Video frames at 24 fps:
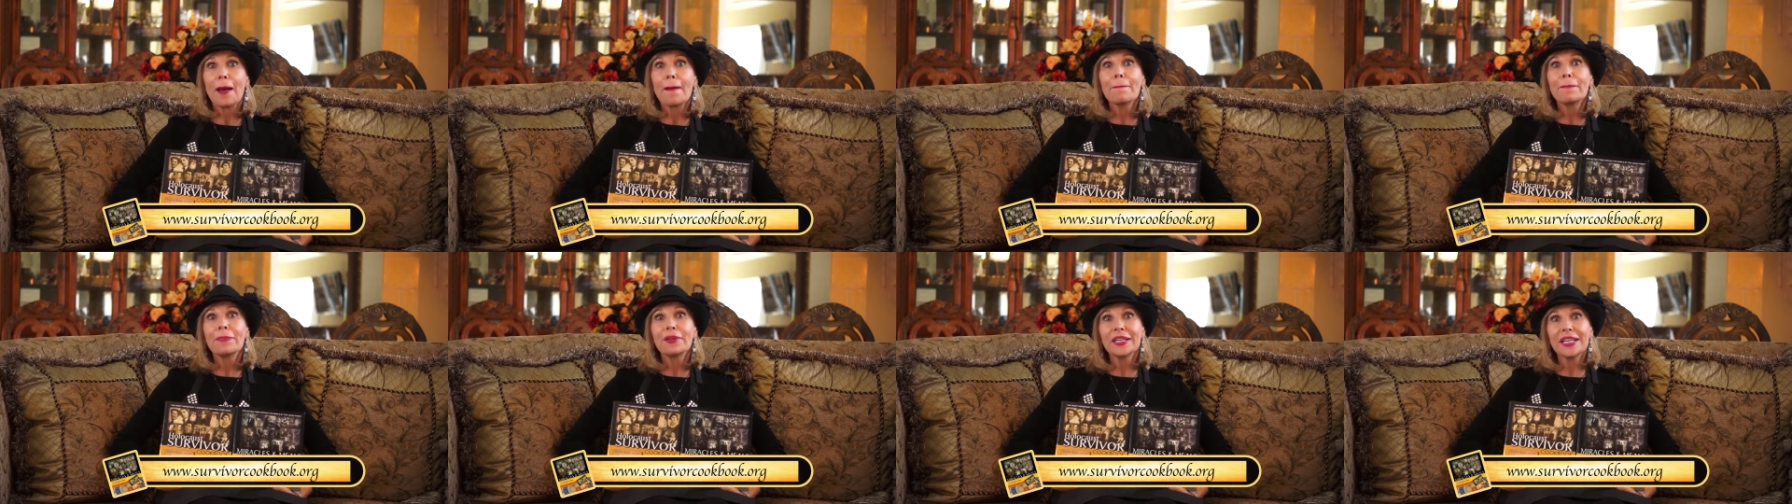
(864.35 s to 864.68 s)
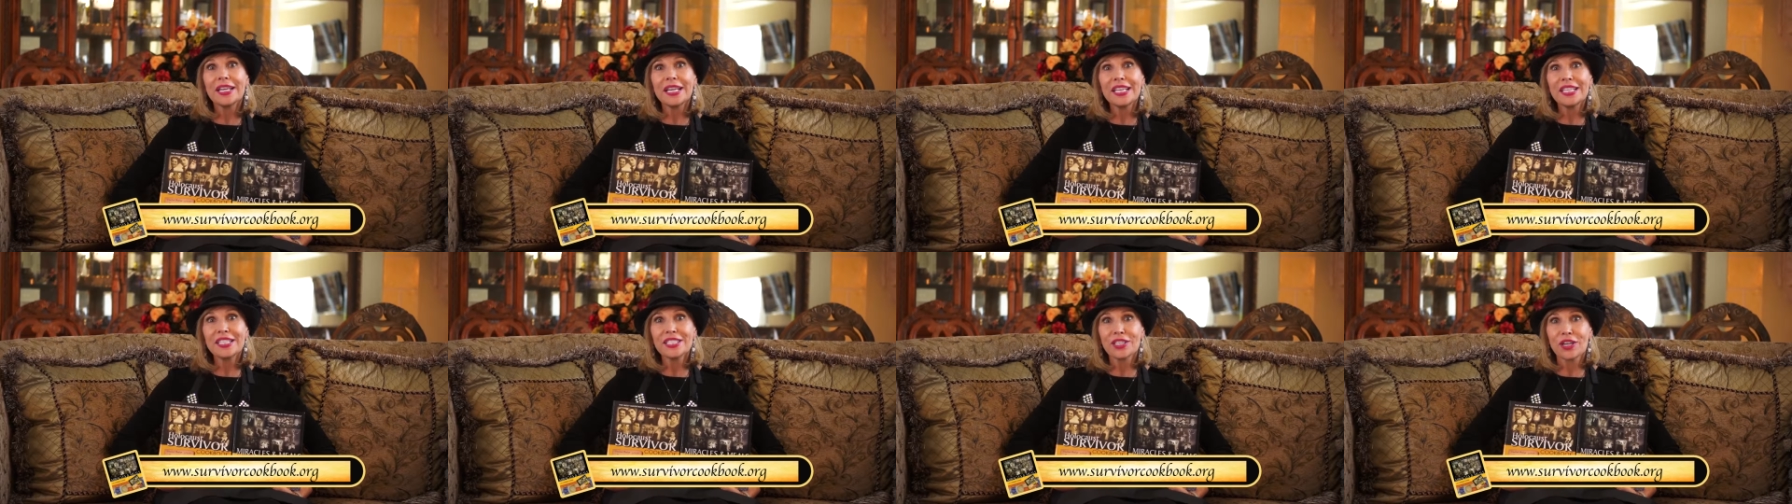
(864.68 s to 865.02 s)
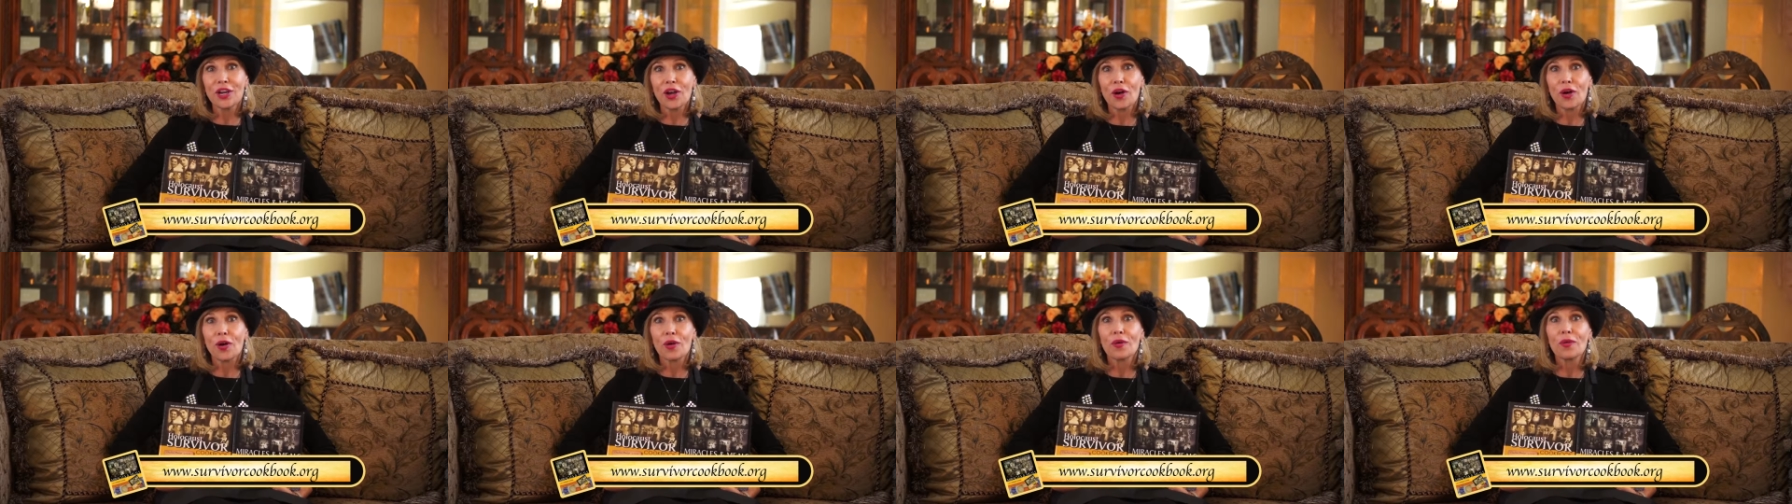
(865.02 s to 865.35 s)
please
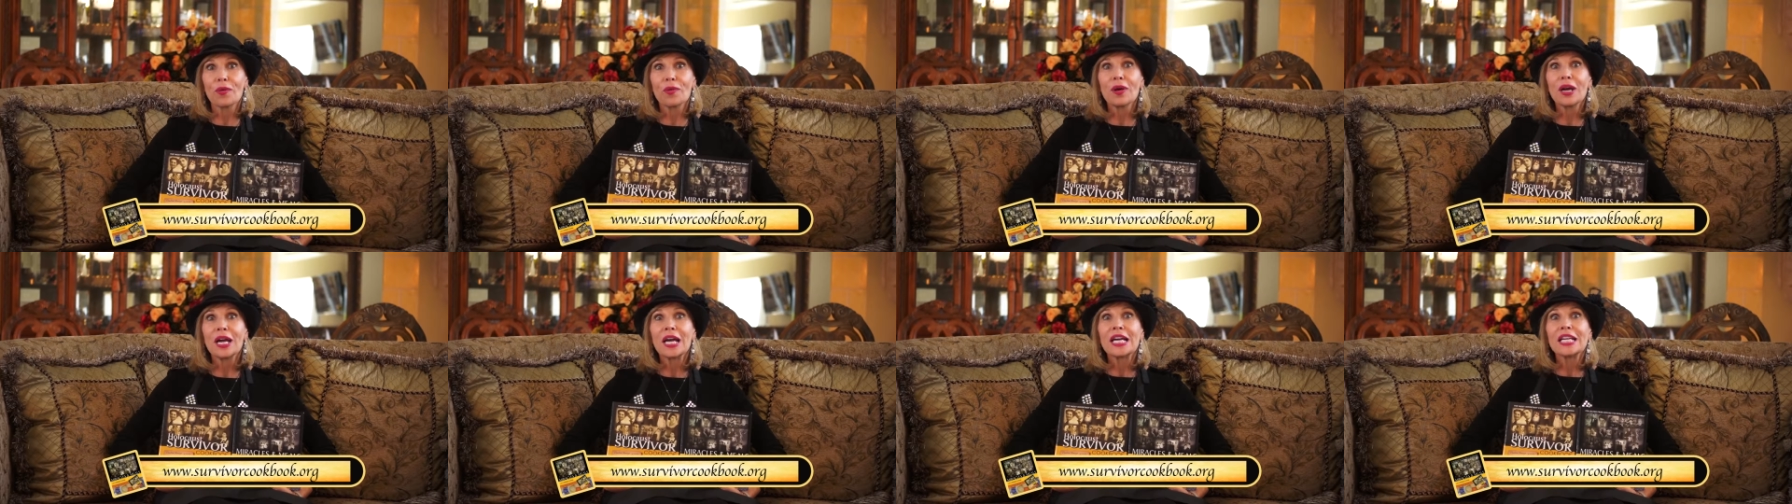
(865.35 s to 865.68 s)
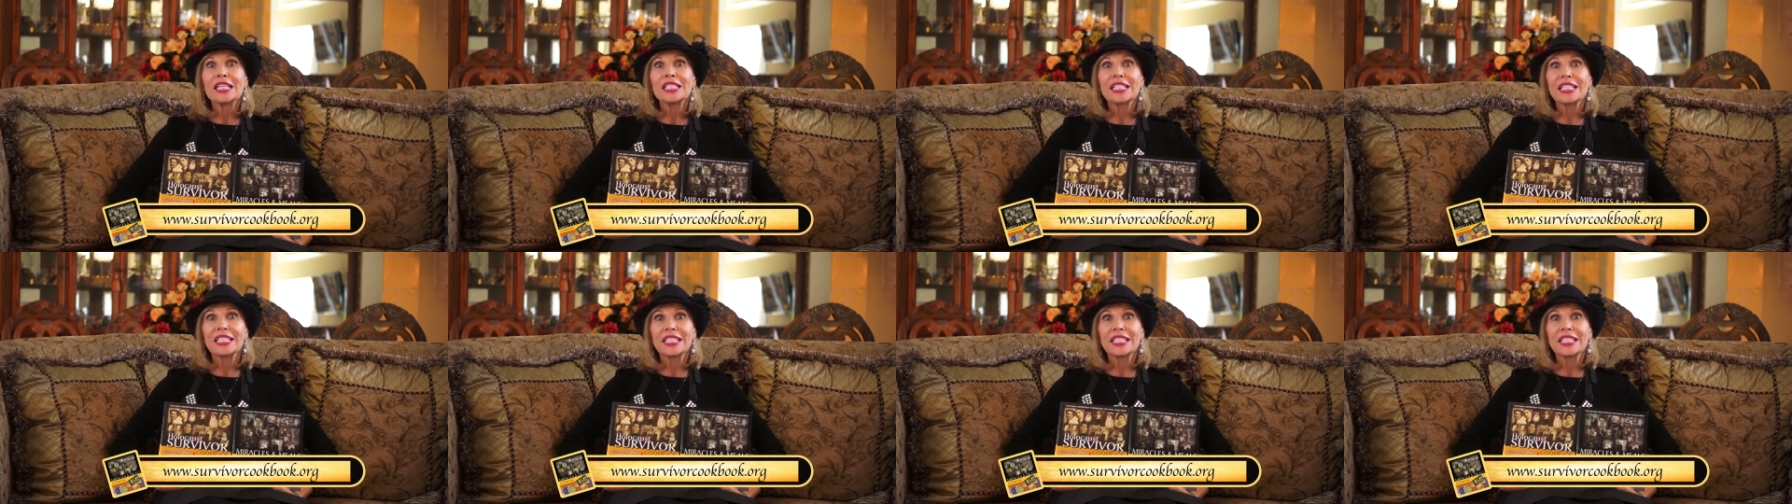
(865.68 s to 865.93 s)
go to